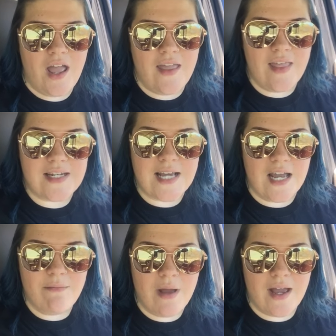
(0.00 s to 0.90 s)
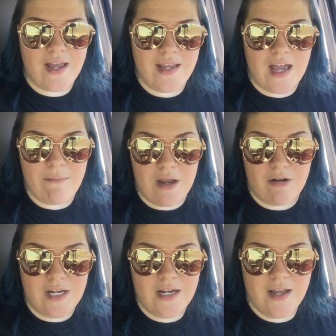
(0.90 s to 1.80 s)
In that time, I got
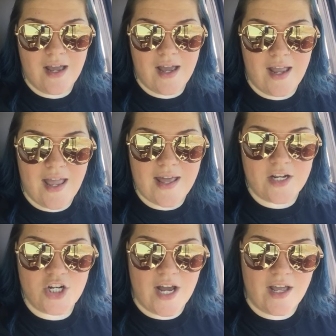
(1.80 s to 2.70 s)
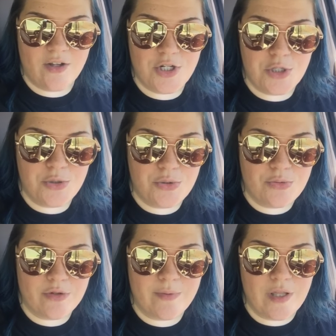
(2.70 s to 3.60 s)
married. I had a child
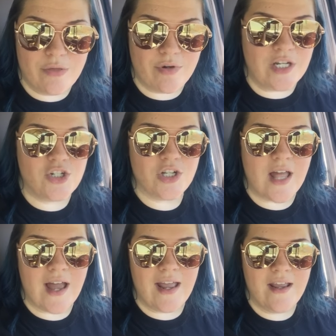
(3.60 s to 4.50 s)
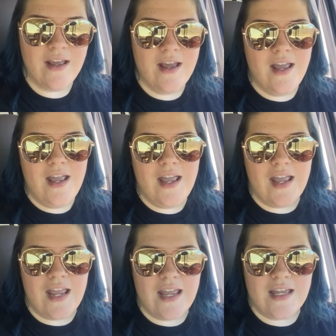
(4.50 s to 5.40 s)
who will be 3 in July,
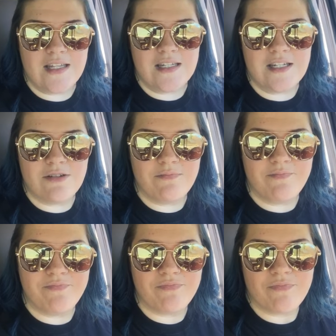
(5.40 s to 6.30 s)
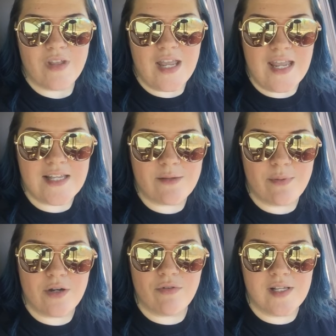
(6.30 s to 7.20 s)
and he is
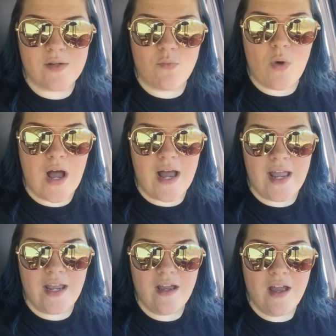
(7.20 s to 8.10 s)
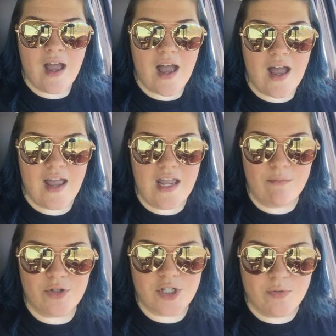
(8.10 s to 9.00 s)
a big reason why I
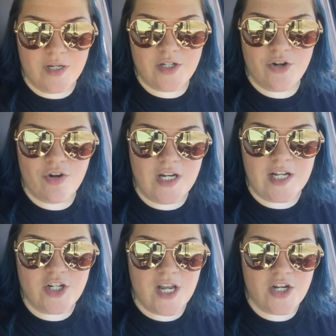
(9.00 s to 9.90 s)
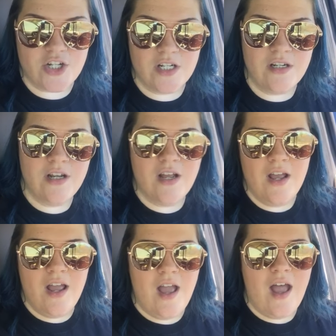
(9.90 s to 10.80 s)
am pursuing a degree in education.
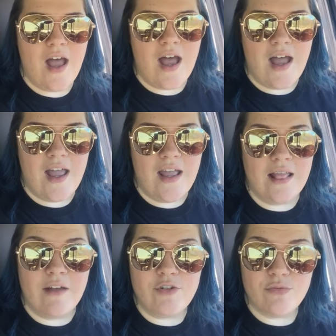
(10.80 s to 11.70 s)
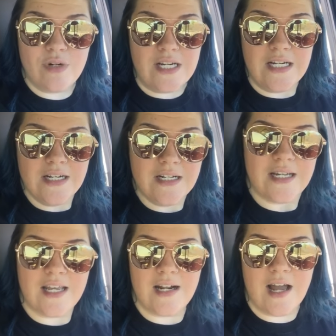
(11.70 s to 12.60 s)
I love to read,
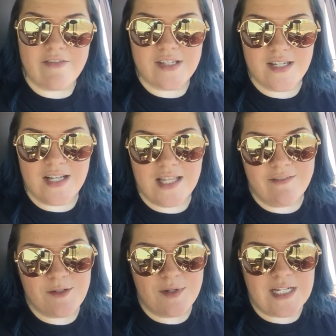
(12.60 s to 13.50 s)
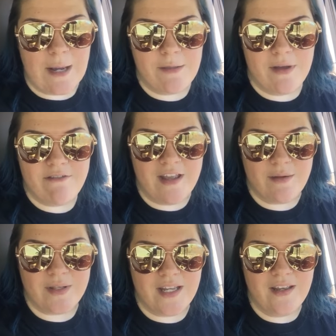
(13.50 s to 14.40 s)
and obviously I love to spend time with my
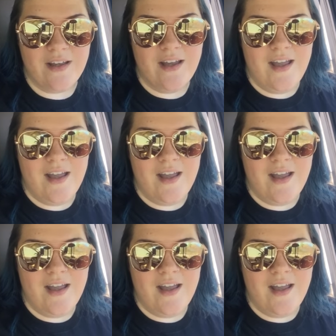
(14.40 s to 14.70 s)
family.